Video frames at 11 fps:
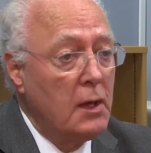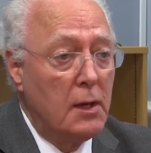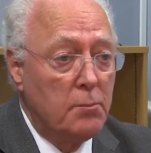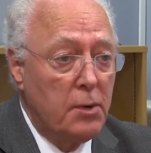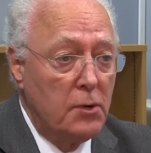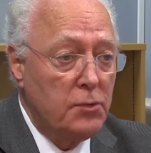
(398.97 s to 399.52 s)

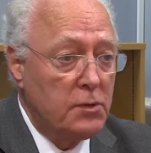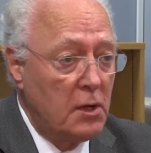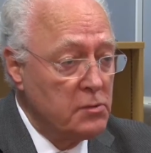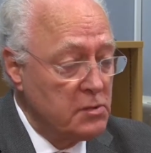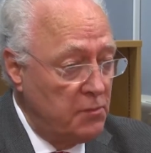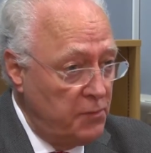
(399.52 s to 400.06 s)
In both
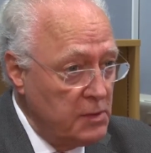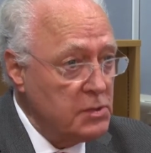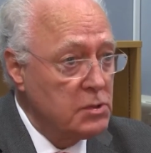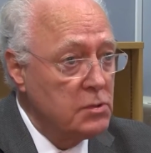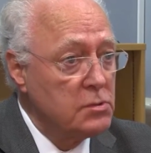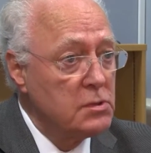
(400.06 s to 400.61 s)
those
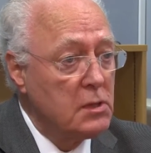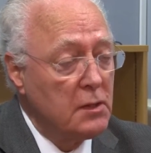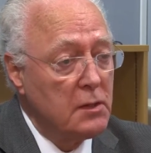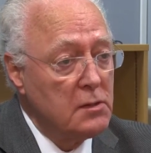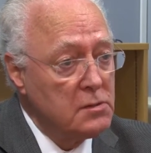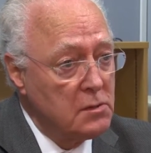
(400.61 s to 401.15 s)
first two
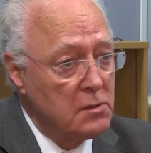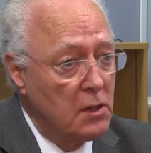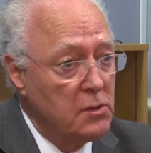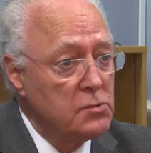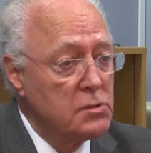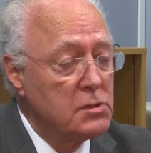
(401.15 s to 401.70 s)
studies,
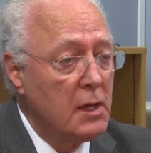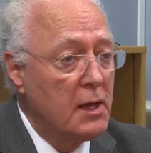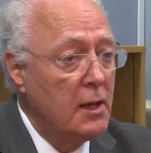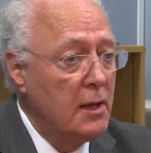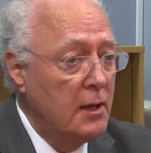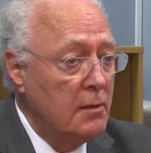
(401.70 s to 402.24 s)
those
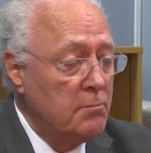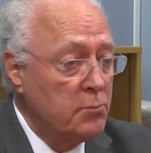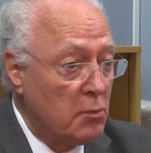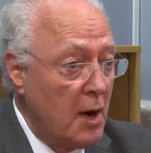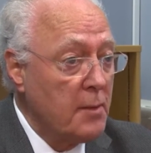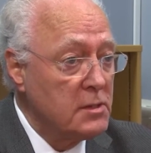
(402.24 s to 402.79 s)

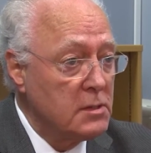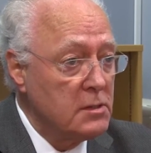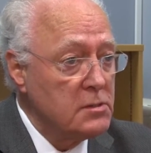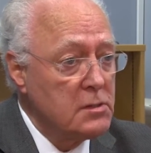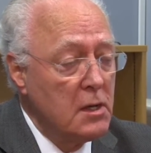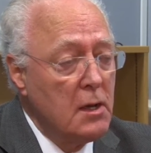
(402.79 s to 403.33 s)

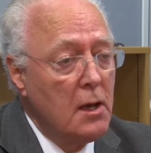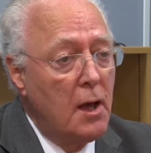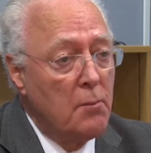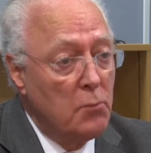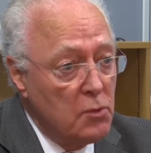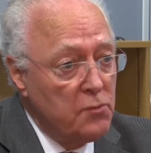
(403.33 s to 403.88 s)
parameters
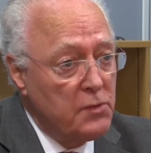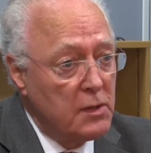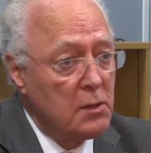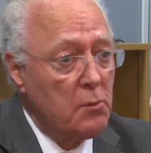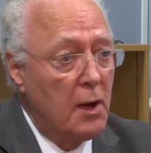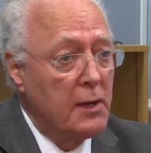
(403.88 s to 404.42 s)
moved in
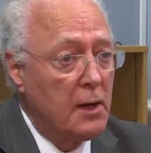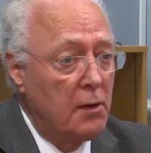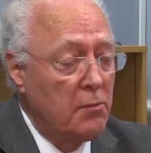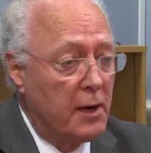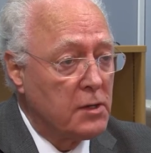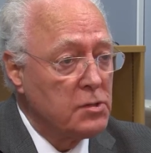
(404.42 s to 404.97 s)
the right
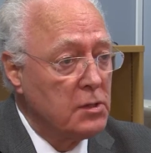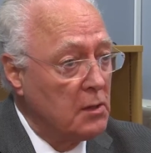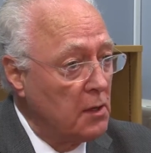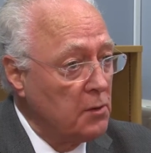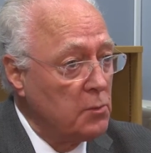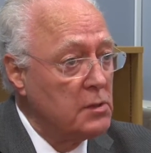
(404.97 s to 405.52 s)
direction. In
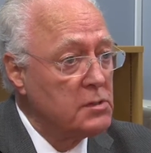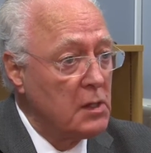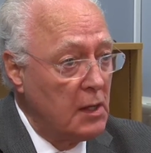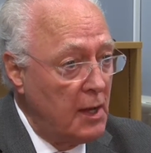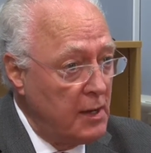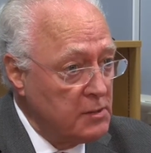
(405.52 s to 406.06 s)
other words,
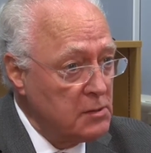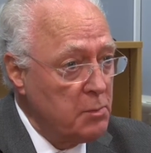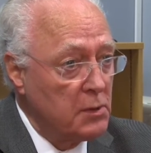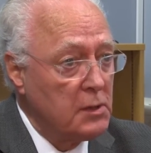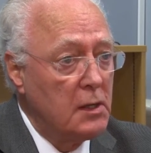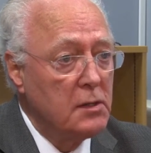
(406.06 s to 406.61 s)
less
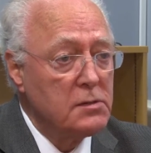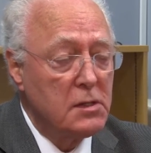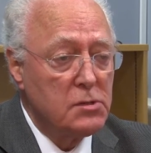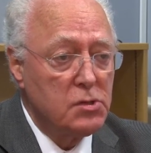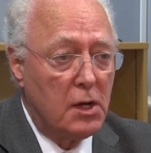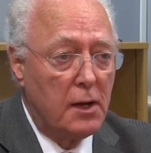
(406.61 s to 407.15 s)
spontaneous
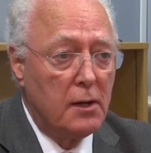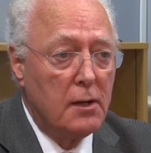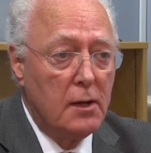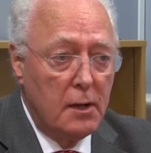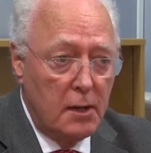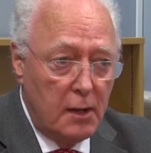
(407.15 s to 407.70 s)
angina,
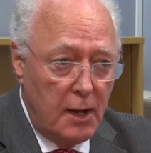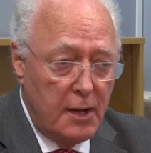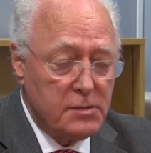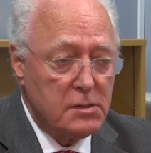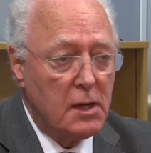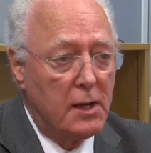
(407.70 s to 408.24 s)

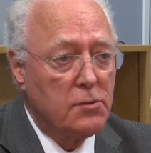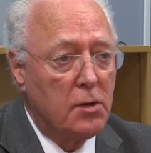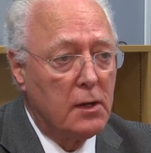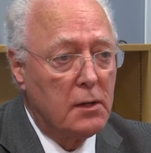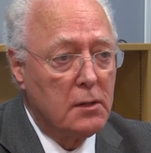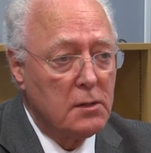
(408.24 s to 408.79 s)
less
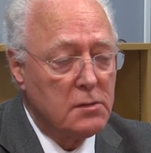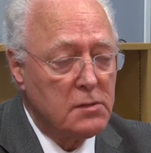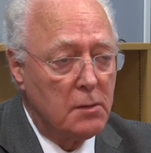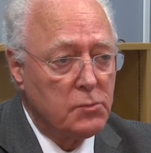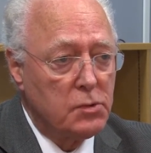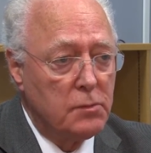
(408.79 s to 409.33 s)
nitrate
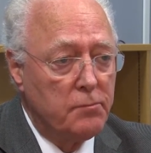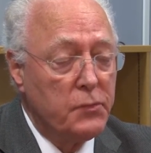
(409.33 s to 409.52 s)
consumption.